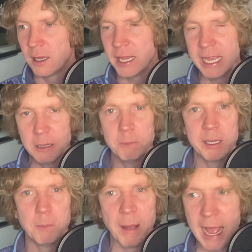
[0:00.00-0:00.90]
in
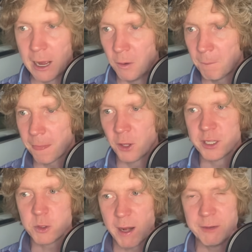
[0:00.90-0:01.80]
Bilbao on the
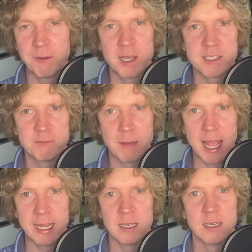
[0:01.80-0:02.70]
21st of
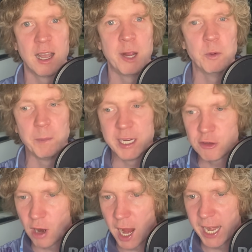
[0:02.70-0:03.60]
May, I will be
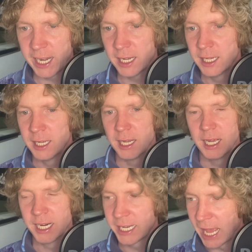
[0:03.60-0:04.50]
crying
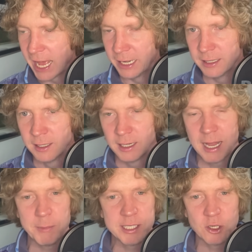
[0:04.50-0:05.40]
again.
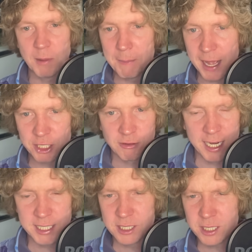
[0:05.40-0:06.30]
Let me do my match
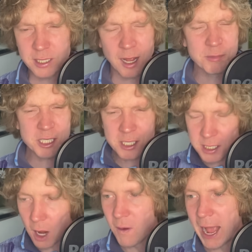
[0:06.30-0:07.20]
ratings. I'm just
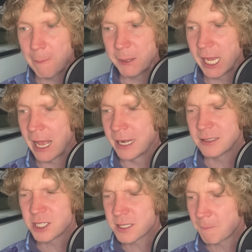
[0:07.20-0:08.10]
so happy and
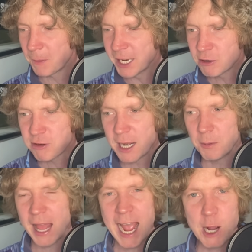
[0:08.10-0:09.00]
just incredible
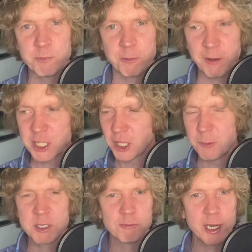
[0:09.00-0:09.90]
how professional. It
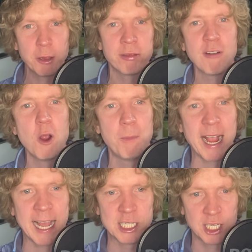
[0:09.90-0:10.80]
was a real
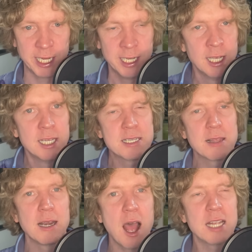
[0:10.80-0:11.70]
throwback actually to
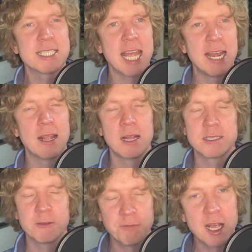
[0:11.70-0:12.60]

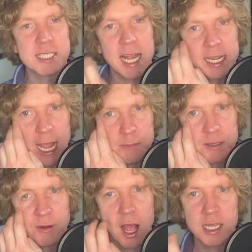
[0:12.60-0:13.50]
the first 10 games
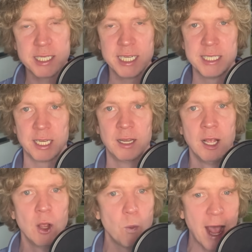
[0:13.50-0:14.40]
of last season,
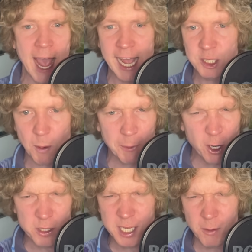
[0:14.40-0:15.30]
when we
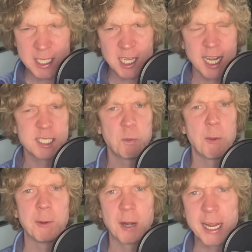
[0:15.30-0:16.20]
got so excited, where
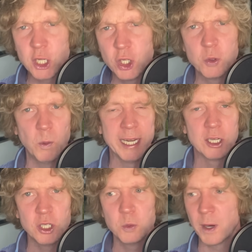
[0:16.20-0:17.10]
we were like, could we?
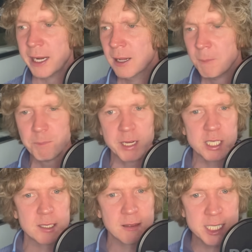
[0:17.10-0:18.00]

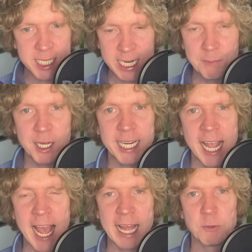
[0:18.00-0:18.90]
Because the team that he
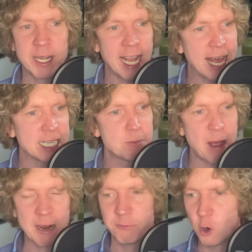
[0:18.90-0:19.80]
had, when he had his
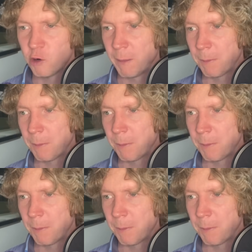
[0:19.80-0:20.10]
back four in